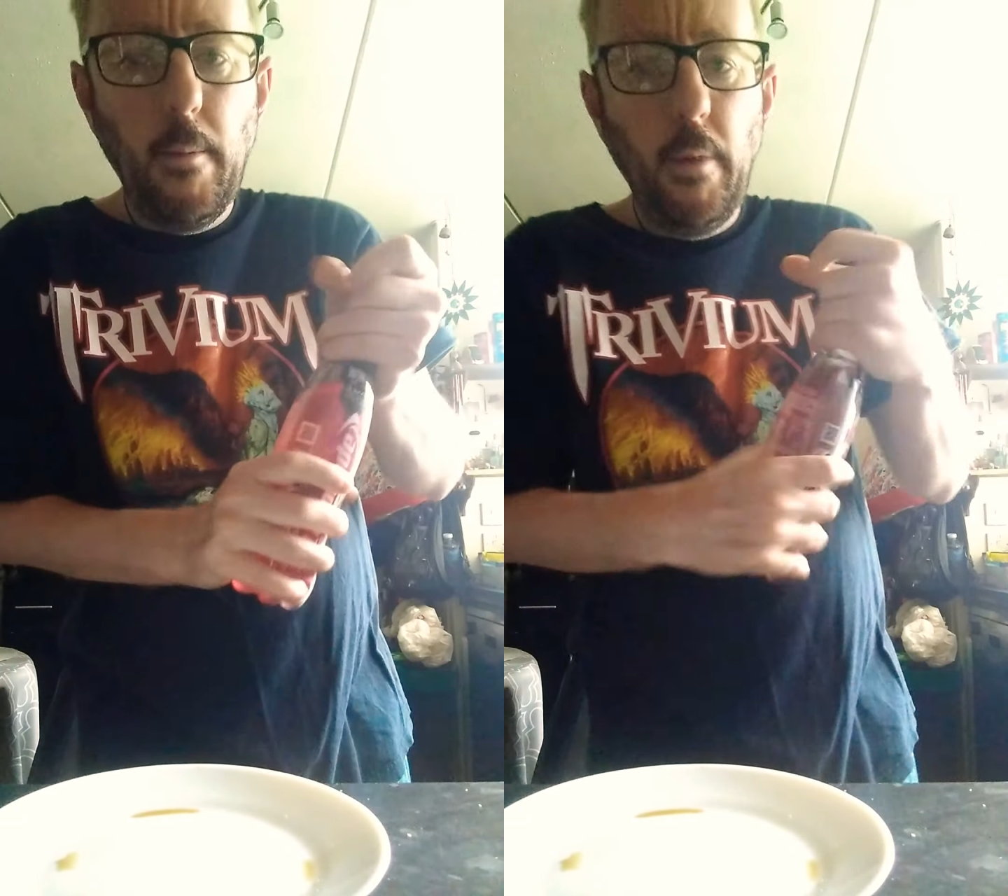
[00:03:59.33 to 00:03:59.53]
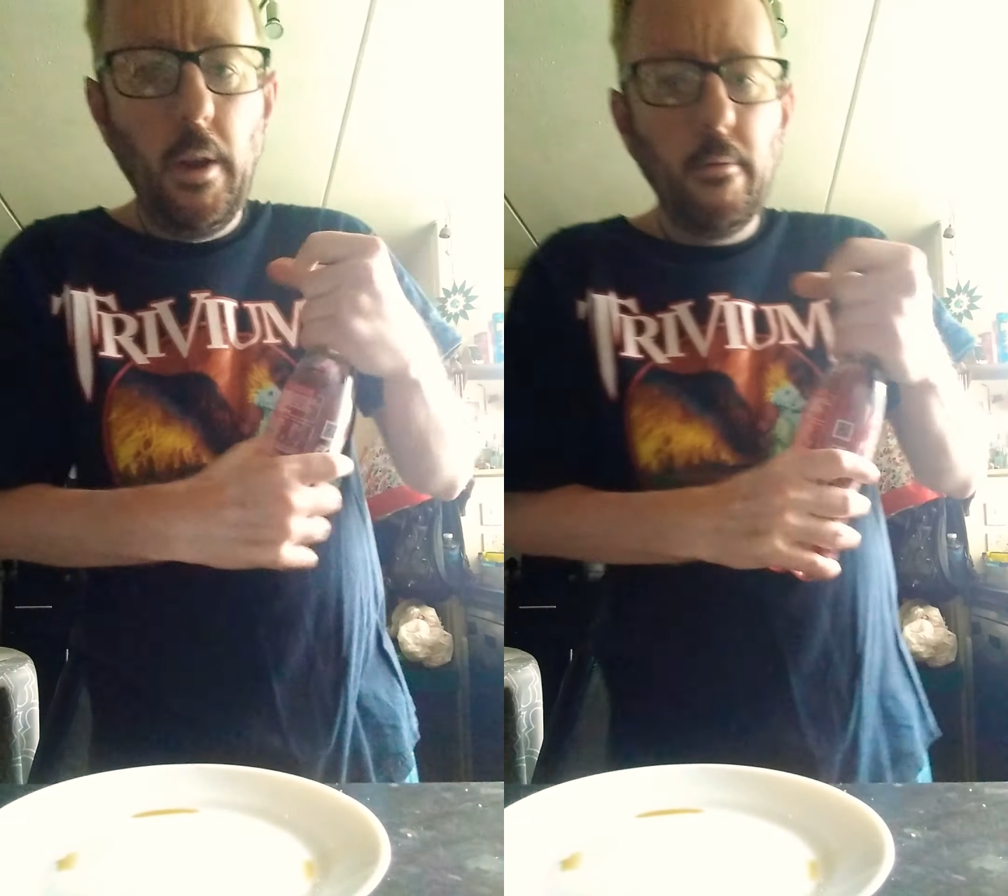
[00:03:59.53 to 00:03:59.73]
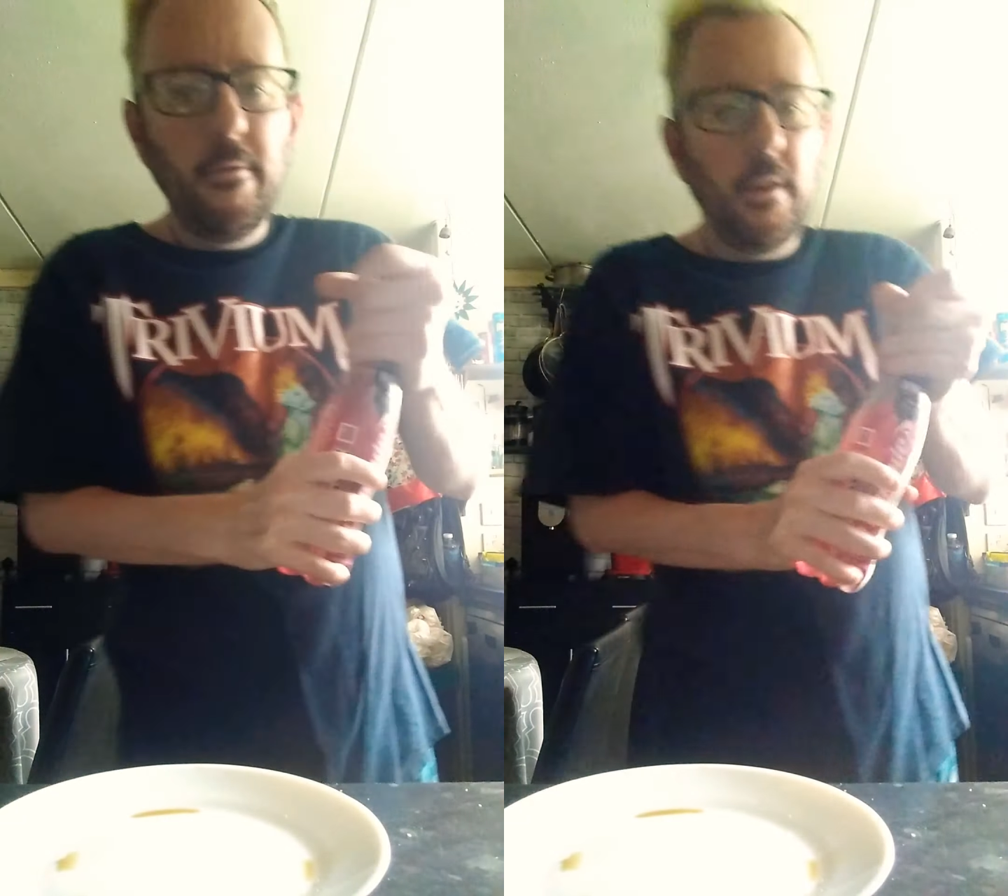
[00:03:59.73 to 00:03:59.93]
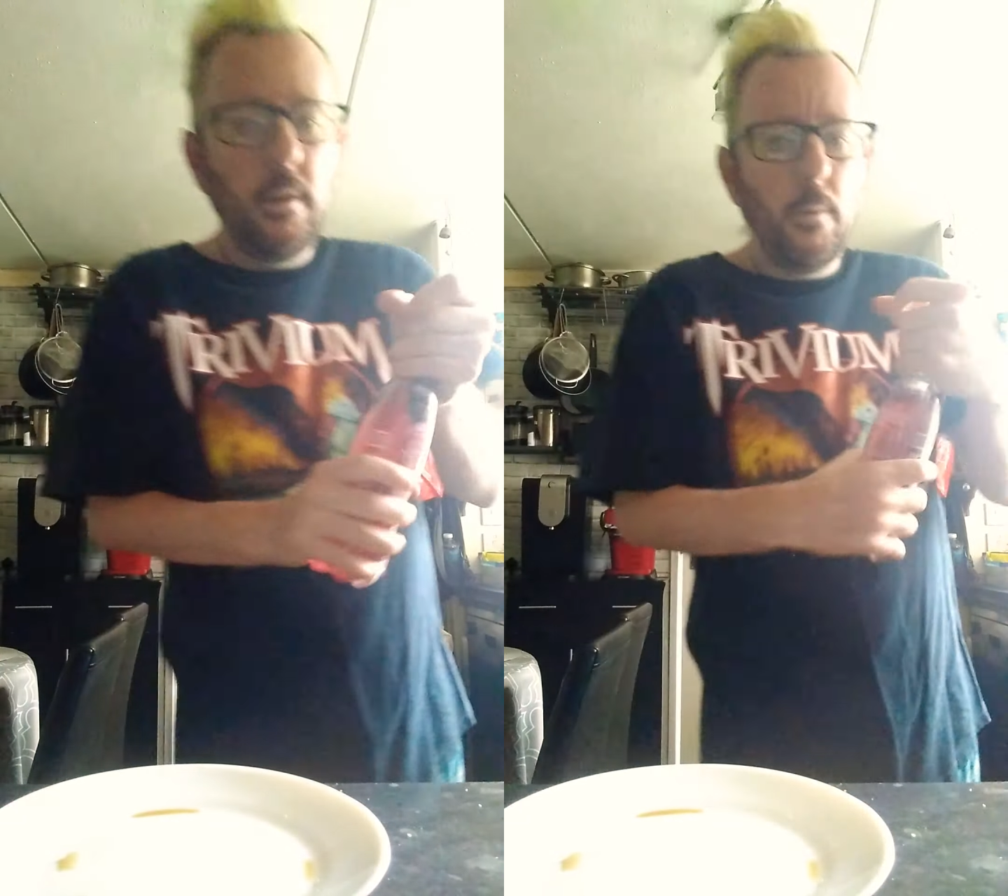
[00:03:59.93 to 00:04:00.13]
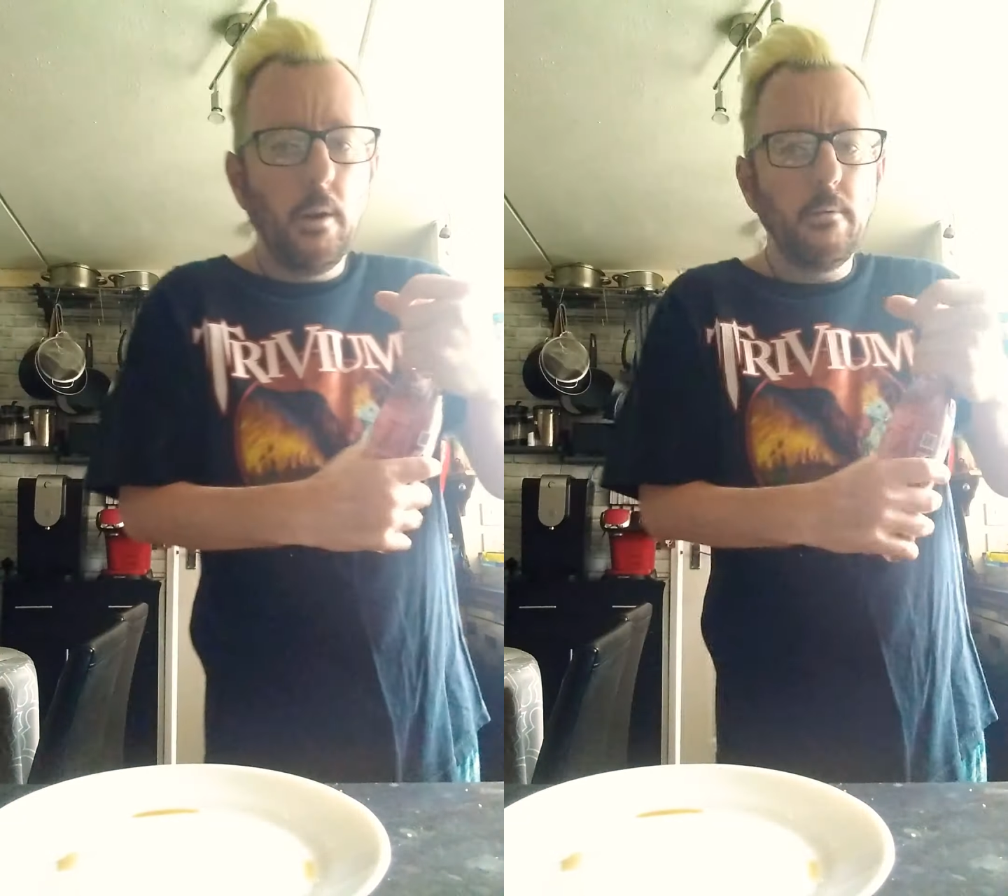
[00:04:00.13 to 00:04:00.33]
meals in
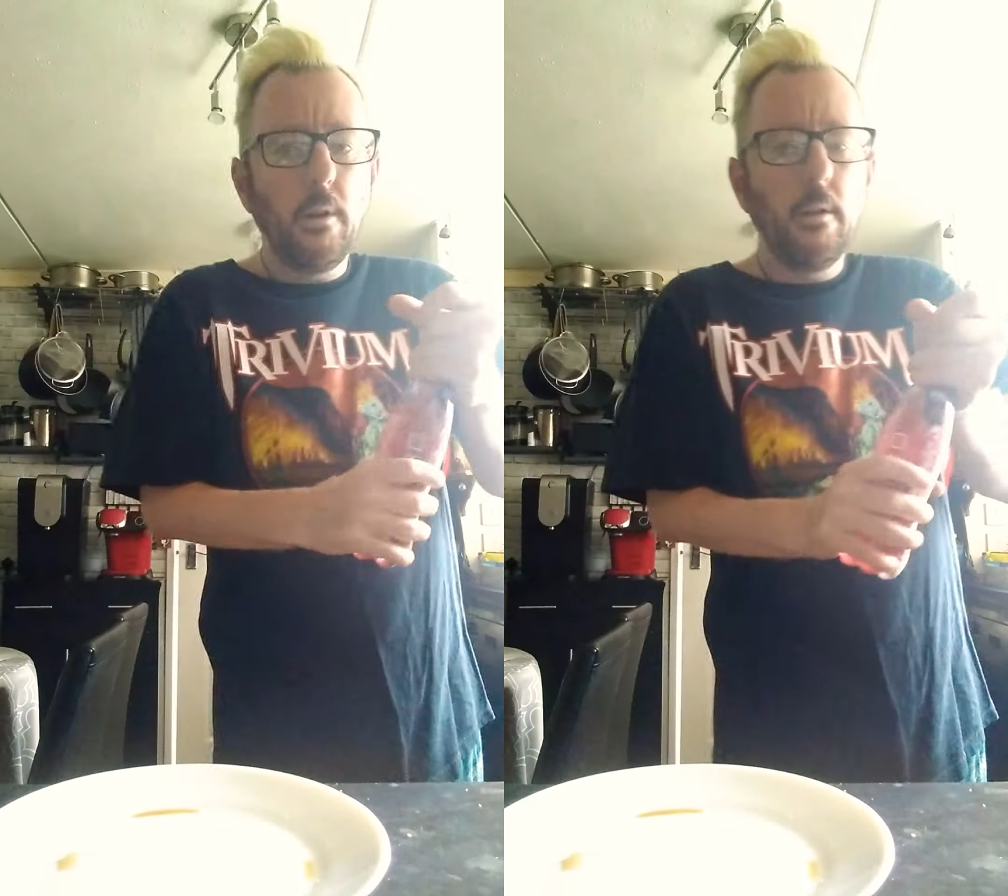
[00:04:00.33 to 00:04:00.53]
the world